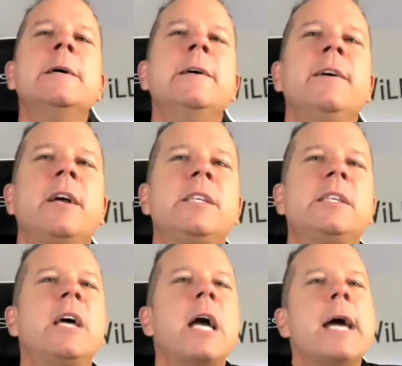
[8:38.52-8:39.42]
because
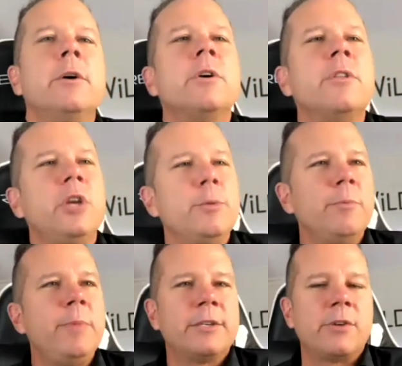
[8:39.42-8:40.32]
it's like, I don't know that human
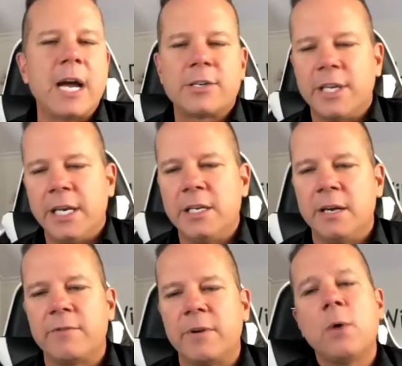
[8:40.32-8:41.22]
beings are actually any
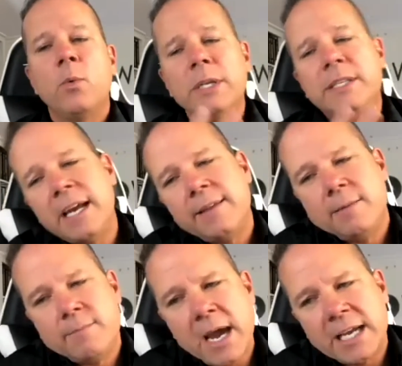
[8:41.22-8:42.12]
different. I would say that
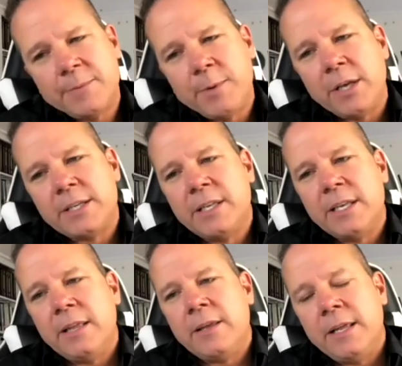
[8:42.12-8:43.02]
my experience
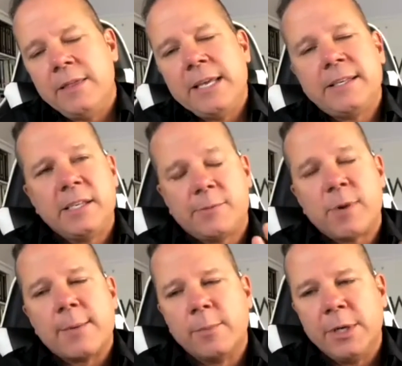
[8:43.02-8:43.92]
that this is
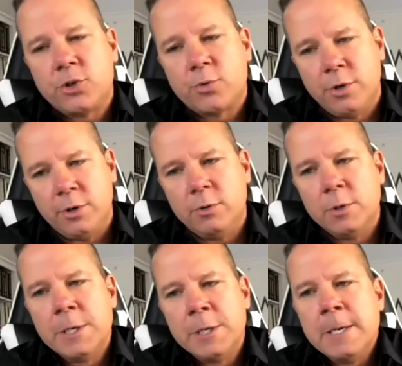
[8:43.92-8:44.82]
probably true,
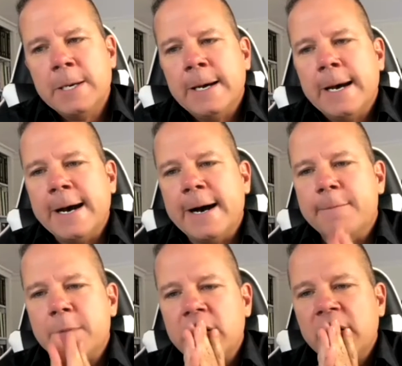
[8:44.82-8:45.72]

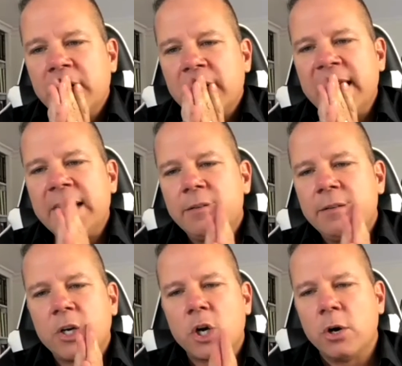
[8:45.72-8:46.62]
that
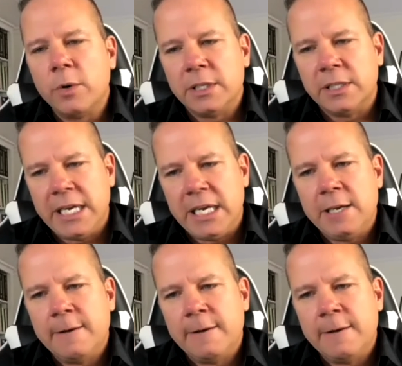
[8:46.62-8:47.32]
currently